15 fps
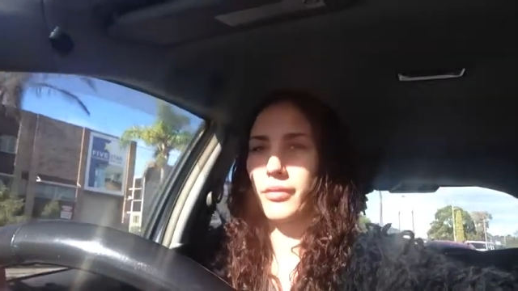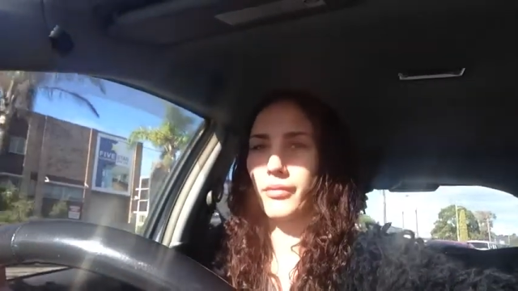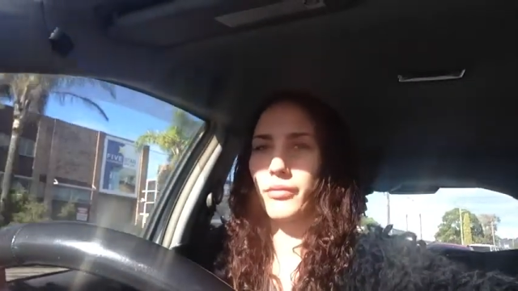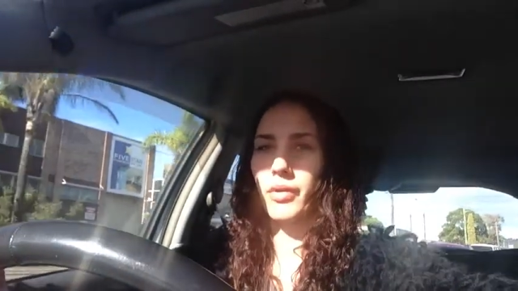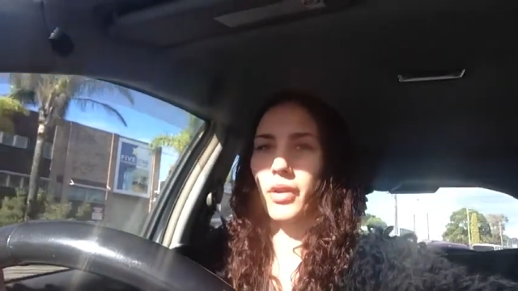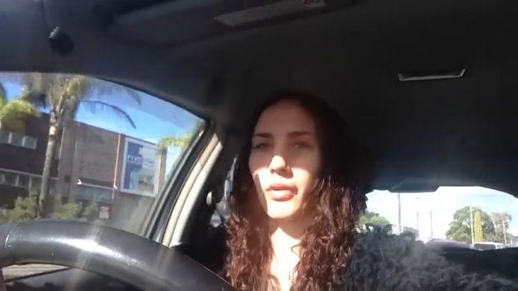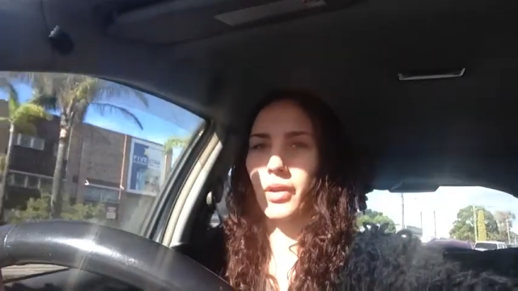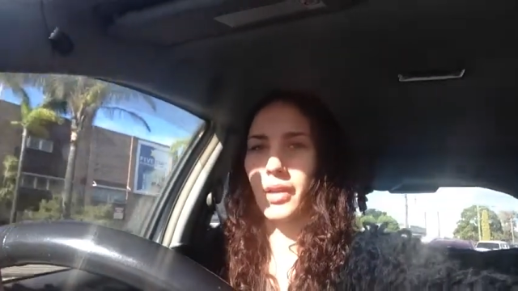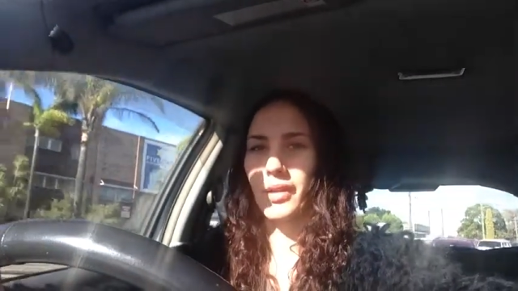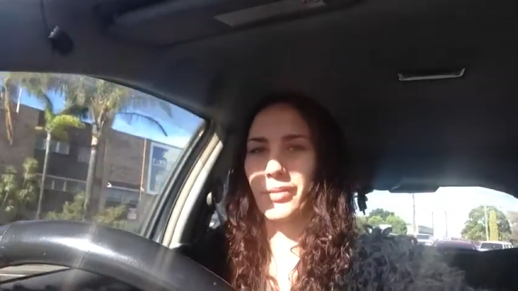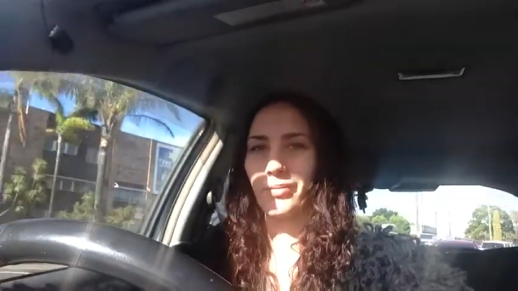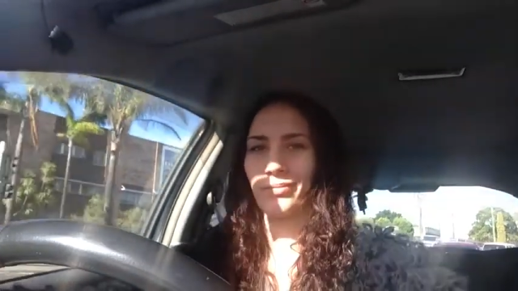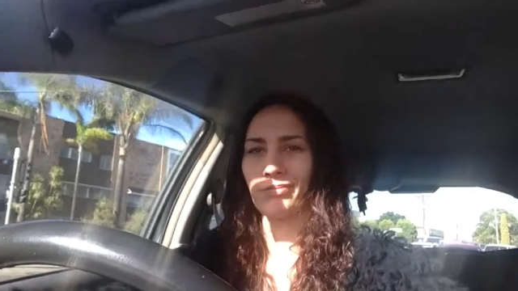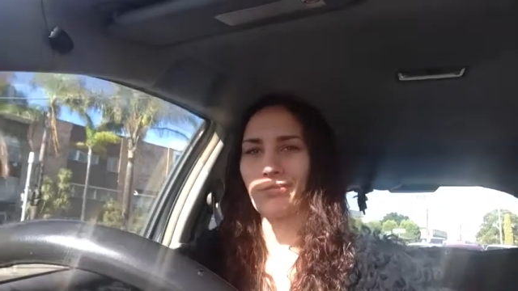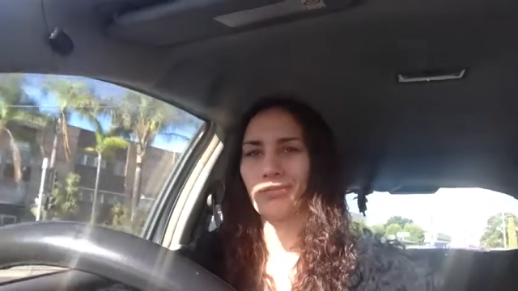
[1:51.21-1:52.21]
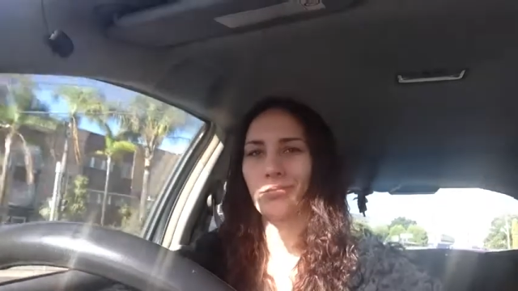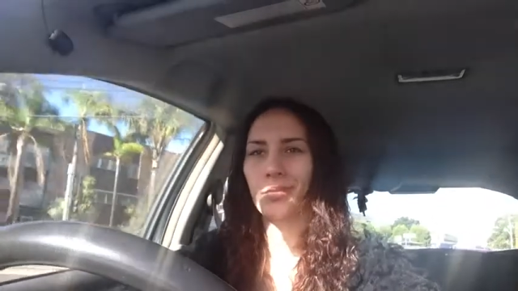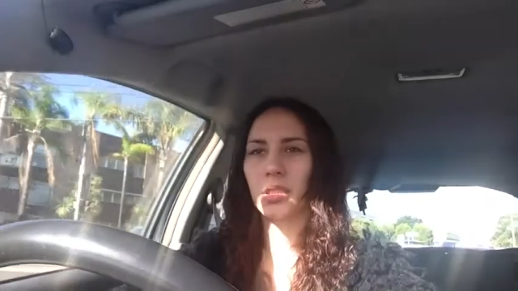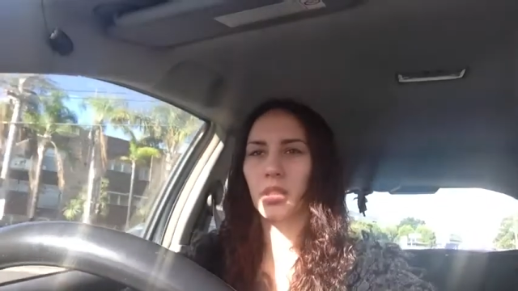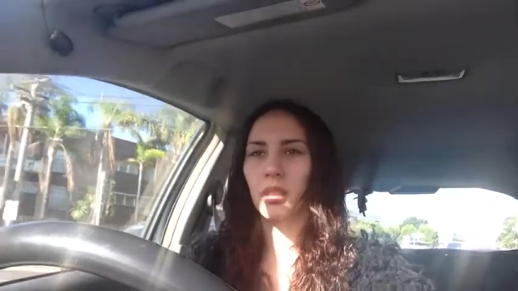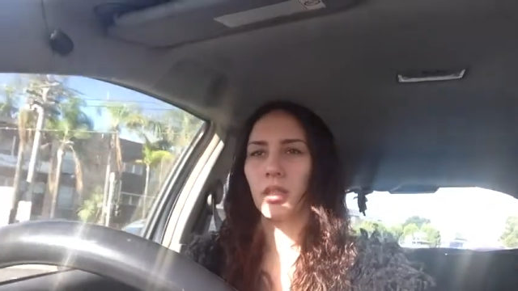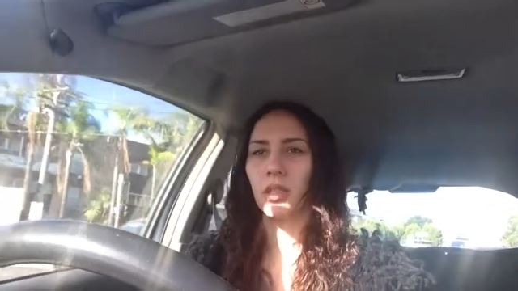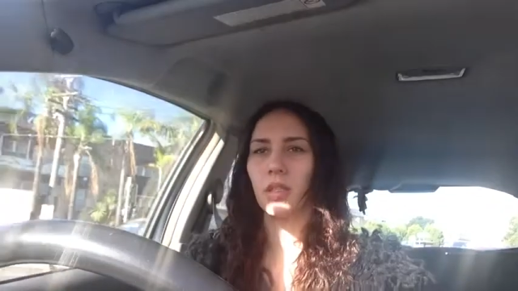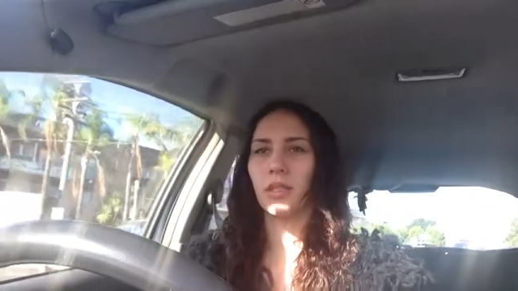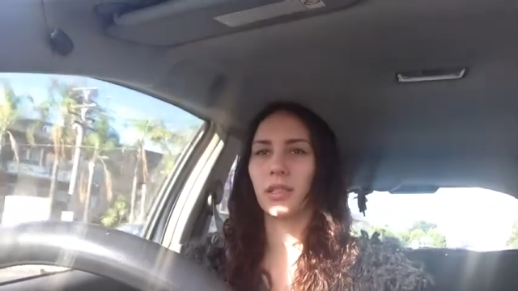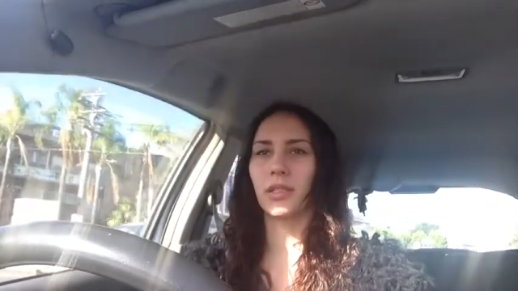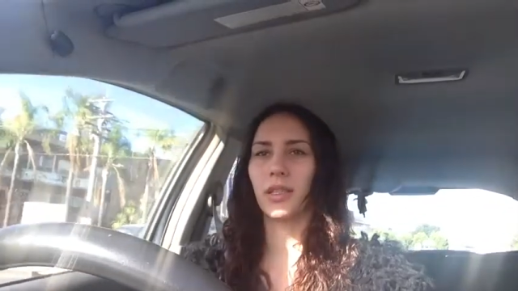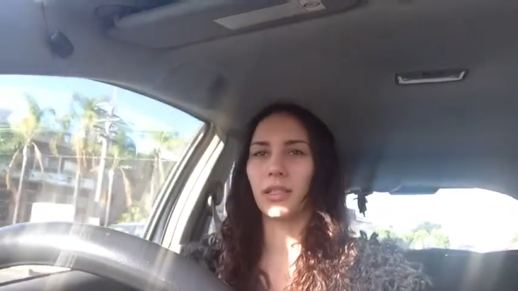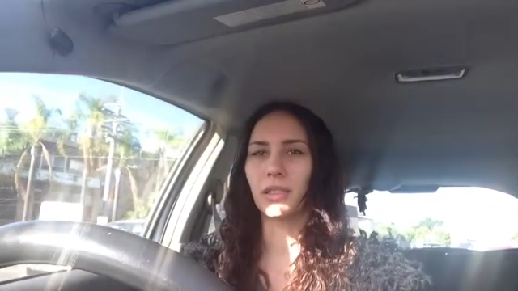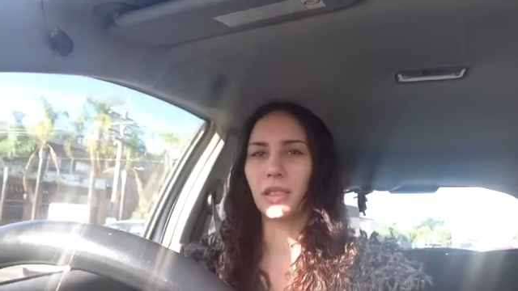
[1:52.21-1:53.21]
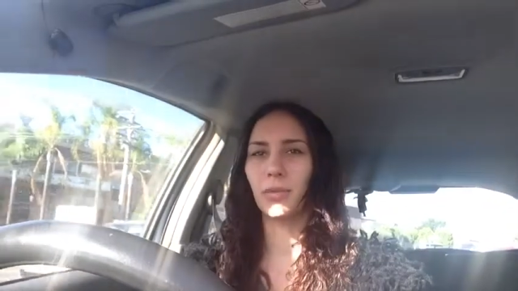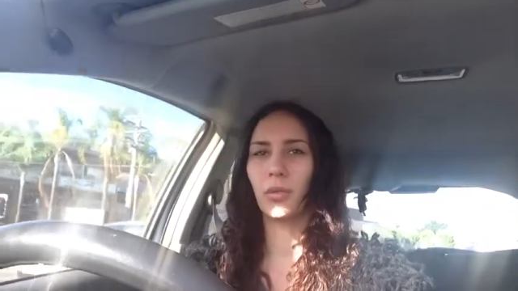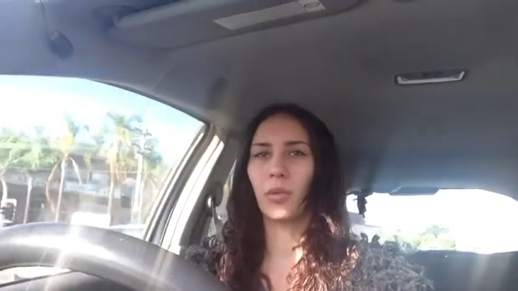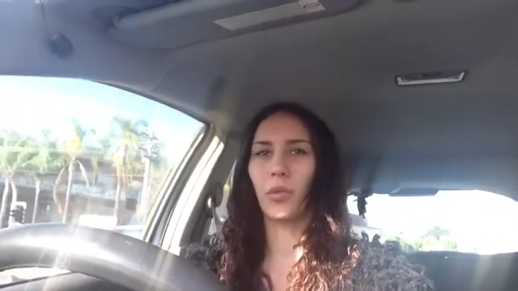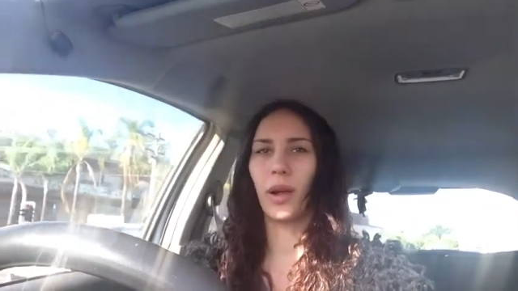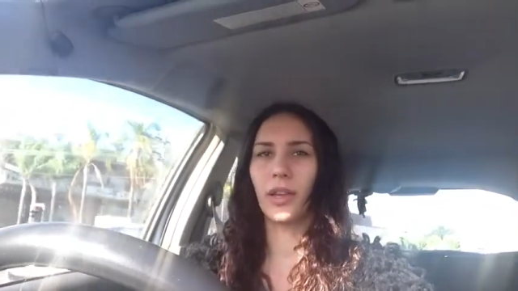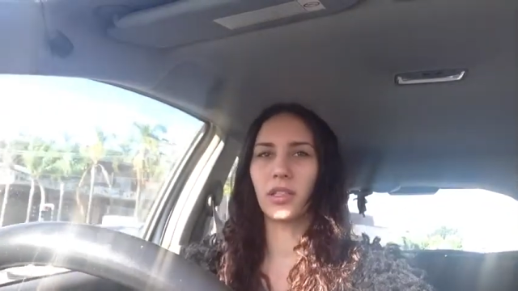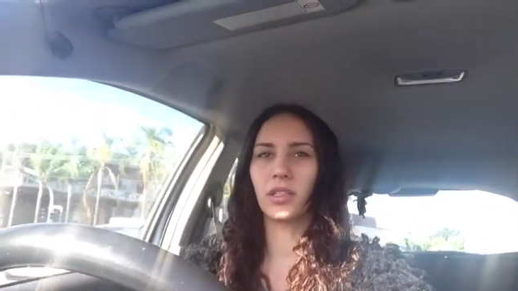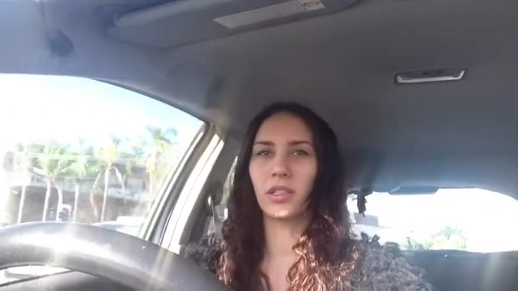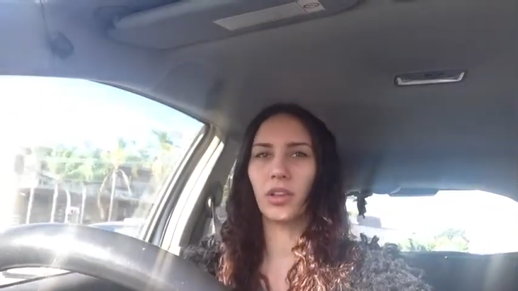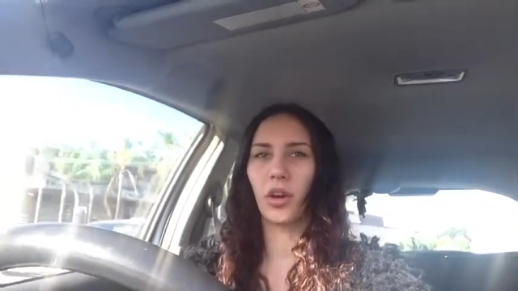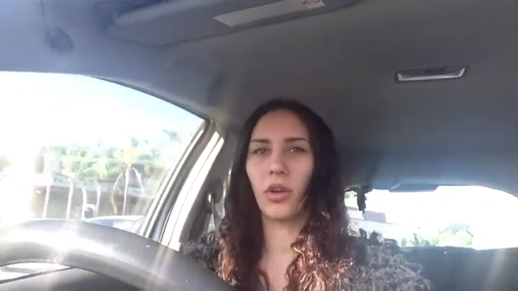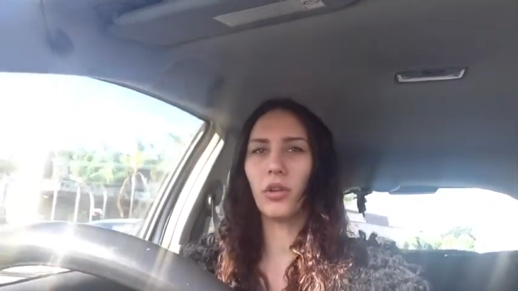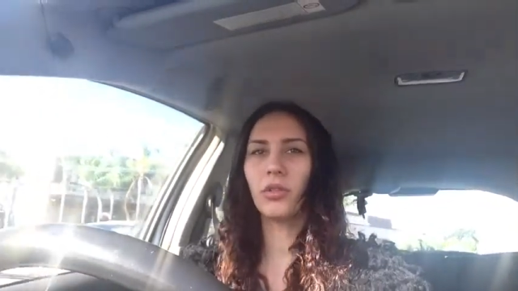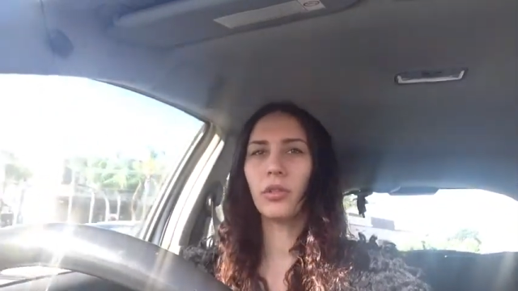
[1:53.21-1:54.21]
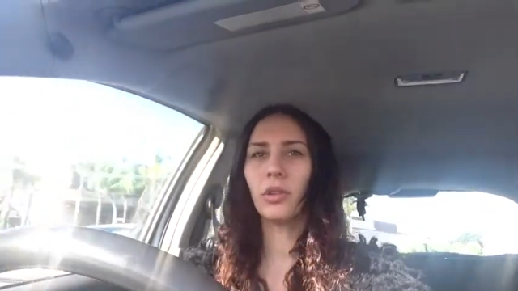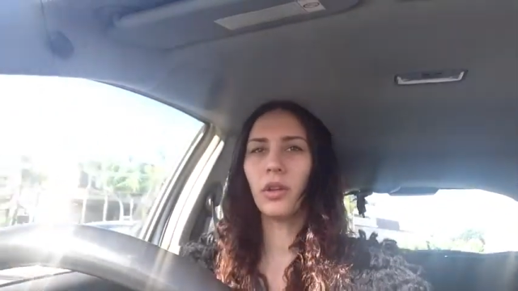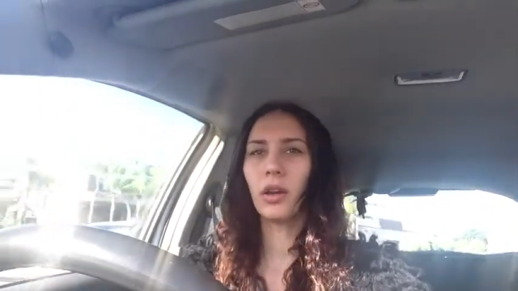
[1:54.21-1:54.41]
very sensible way to go.